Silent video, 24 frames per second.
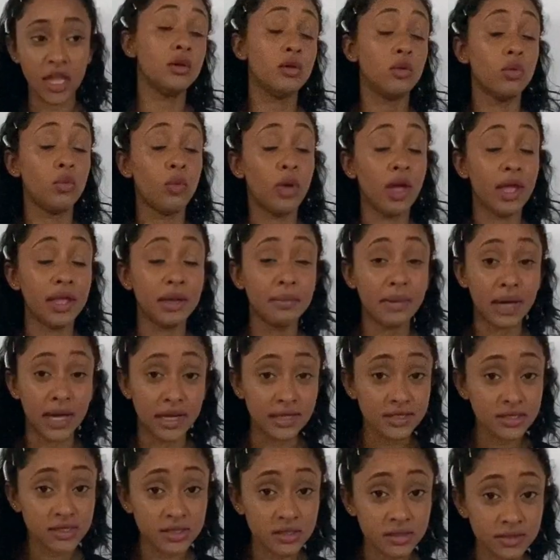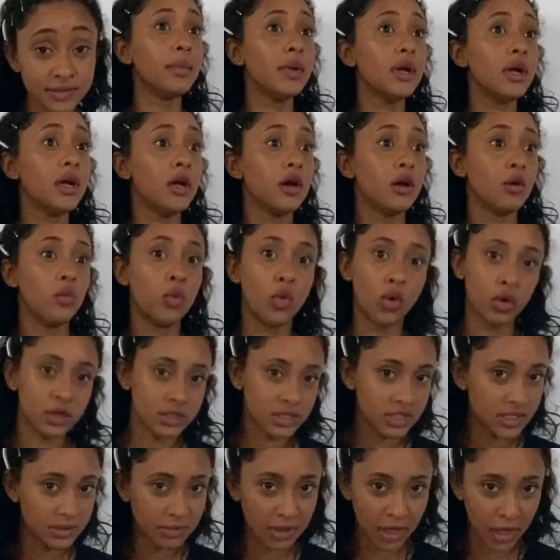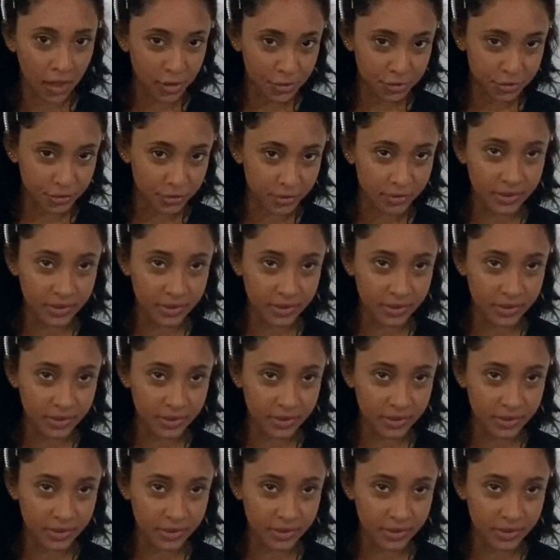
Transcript: wear your mask, walk to the bathroom.